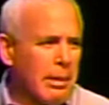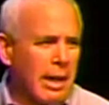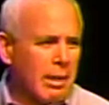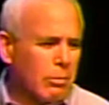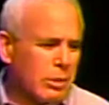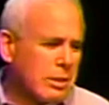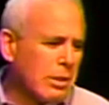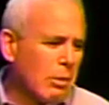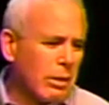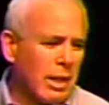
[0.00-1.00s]
about what's
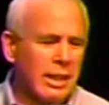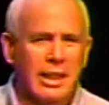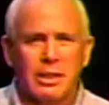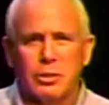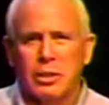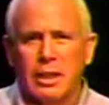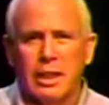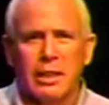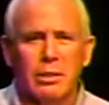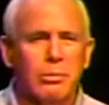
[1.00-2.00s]
going on
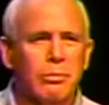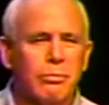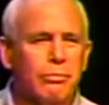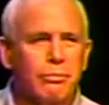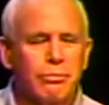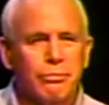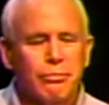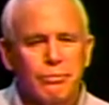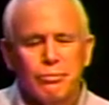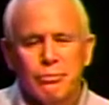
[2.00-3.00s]
yesterday, or
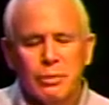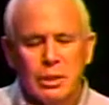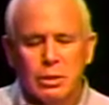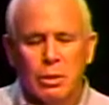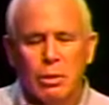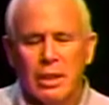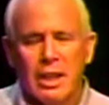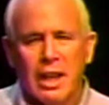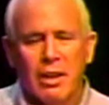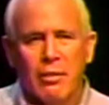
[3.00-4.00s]
he's totally
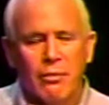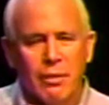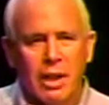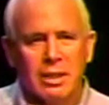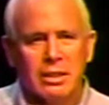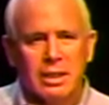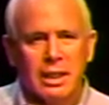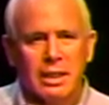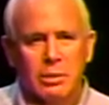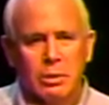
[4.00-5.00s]
there on
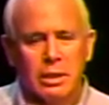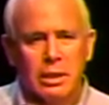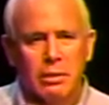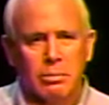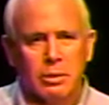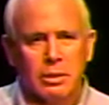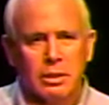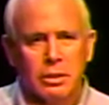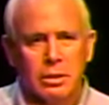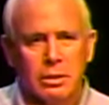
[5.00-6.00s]
stage with the other
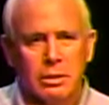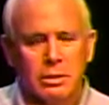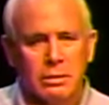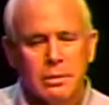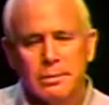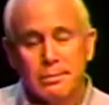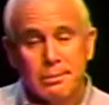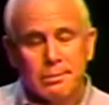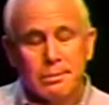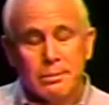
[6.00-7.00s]
musicians.
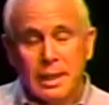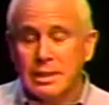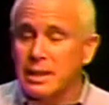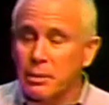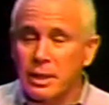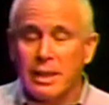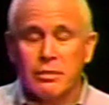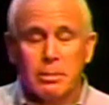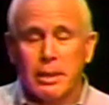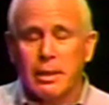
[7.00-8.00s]
That's how we
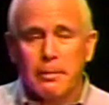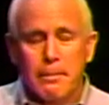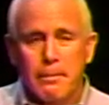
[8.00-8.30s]
have to be.